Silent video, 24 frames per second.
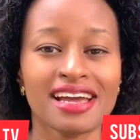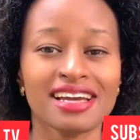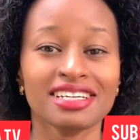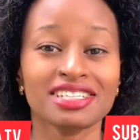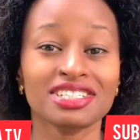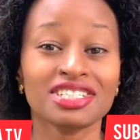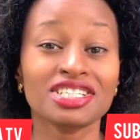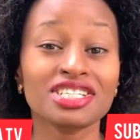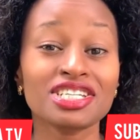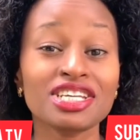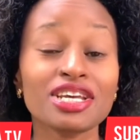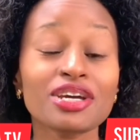
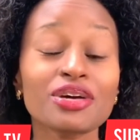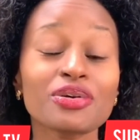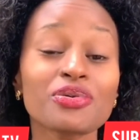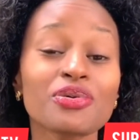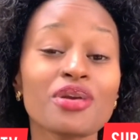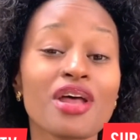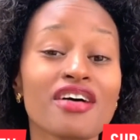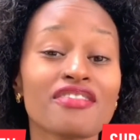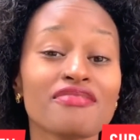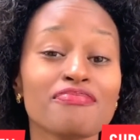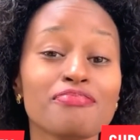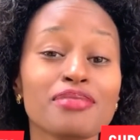She could
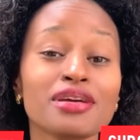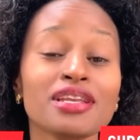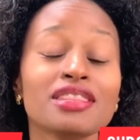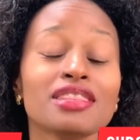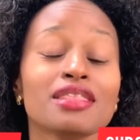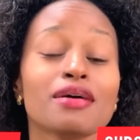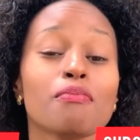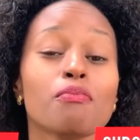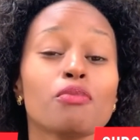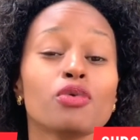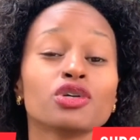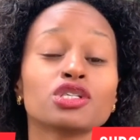have been
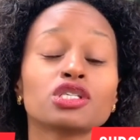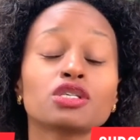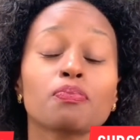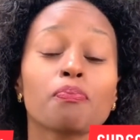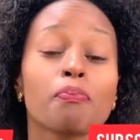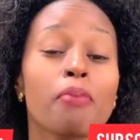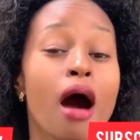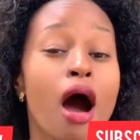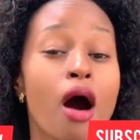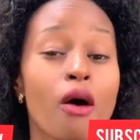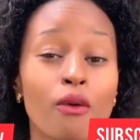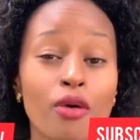the most
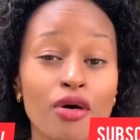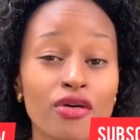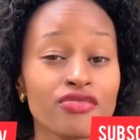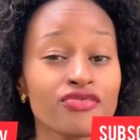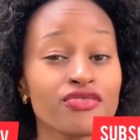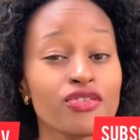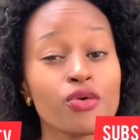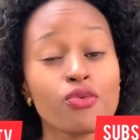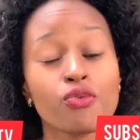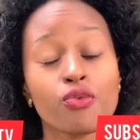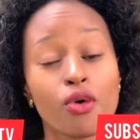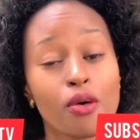
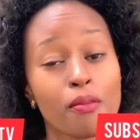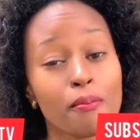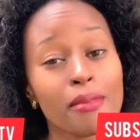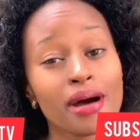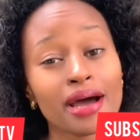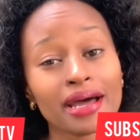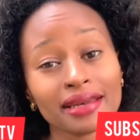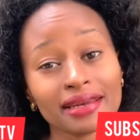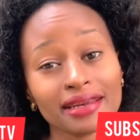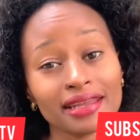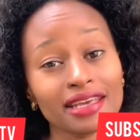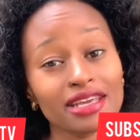powerful
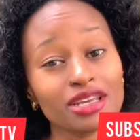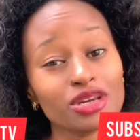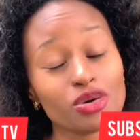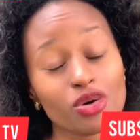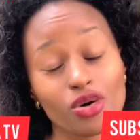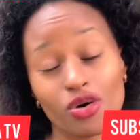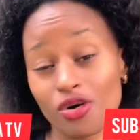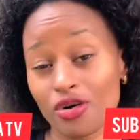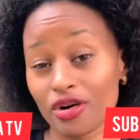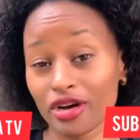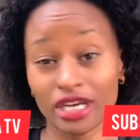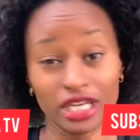woman in
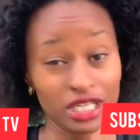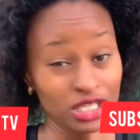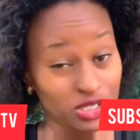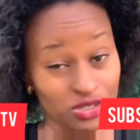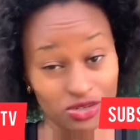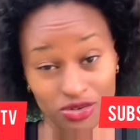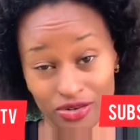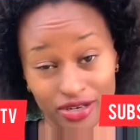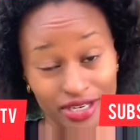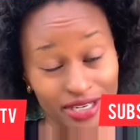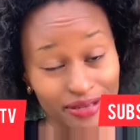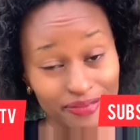all
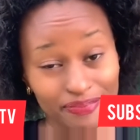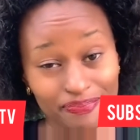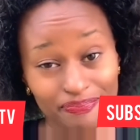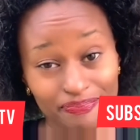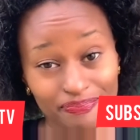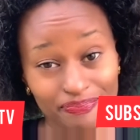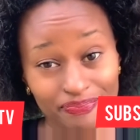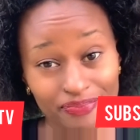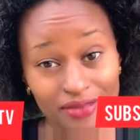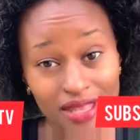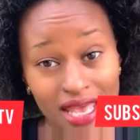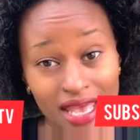history,
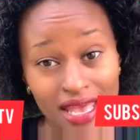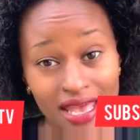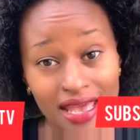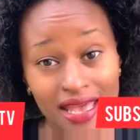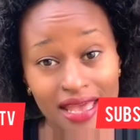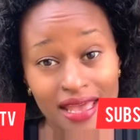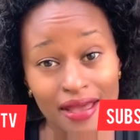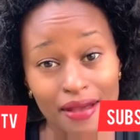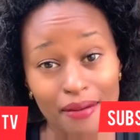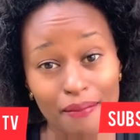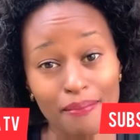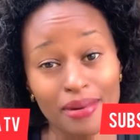
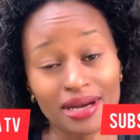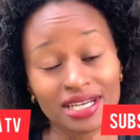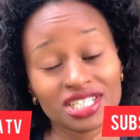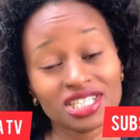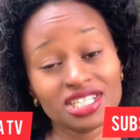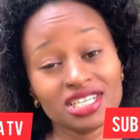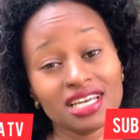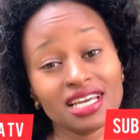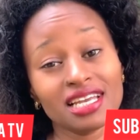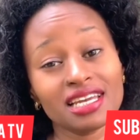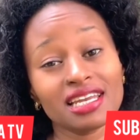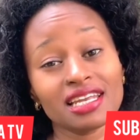but
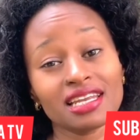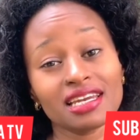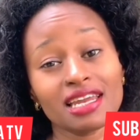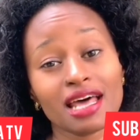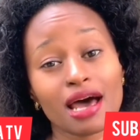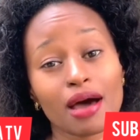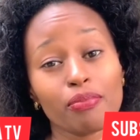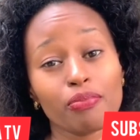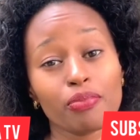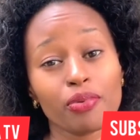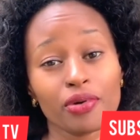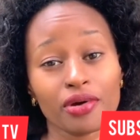she ended
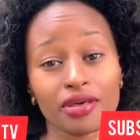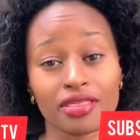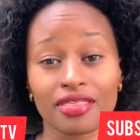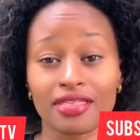up with